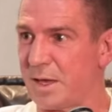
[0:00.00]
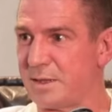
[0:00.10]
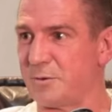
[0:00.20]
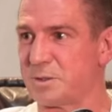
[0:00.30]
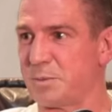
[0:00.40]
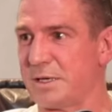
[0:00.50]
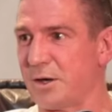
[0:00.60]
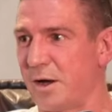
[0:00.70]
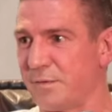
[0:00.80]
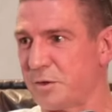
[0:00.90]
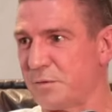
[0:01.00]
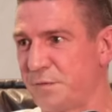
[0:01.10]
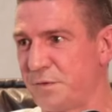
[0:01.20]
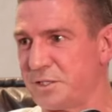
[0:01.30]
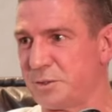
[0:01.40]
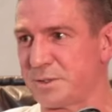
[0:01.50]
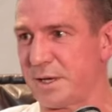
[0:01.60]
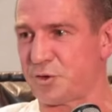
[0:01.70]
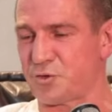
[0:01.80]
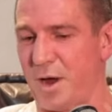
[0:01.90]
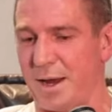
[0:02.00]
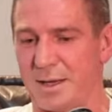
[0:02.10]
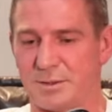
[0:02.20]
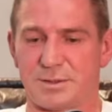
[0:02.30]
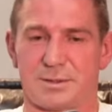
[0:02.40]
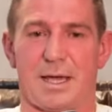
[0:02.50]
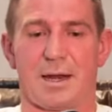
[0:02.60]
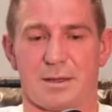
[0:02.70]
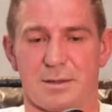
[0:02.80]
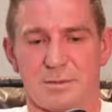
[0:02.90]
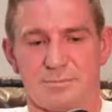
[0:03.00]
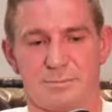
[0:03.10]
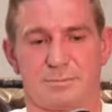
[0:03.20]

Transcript: And there was a big guy called Fish. He was our trainer, just standing at the.